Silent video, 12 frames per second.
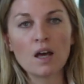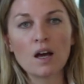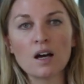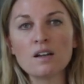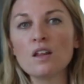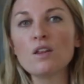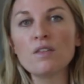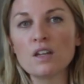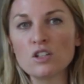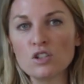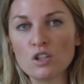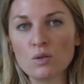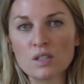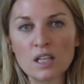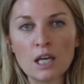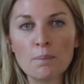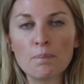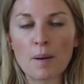Another thing to do is
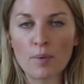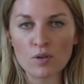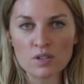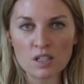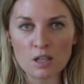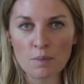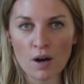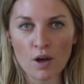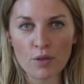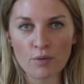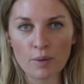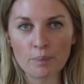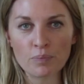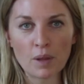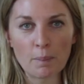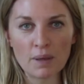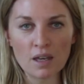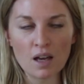keep bubbles in the bathroom,
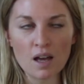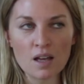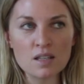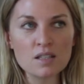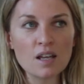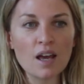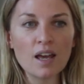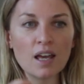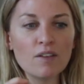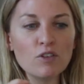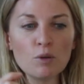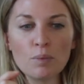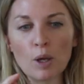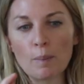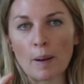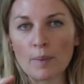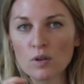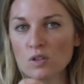because if you blow
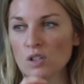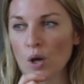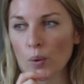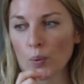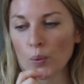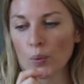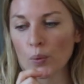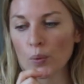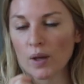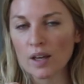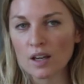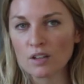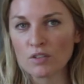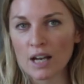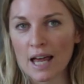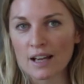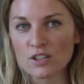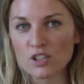bubbles, it can
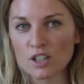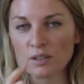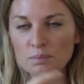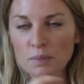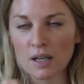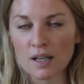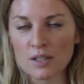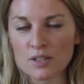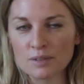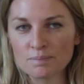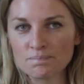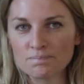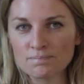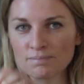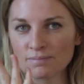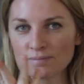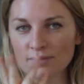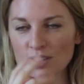relax your behind.
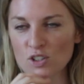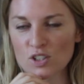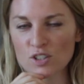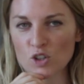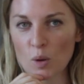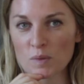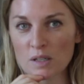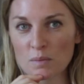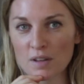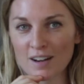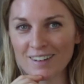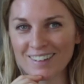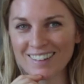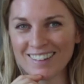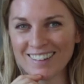Just top tip there.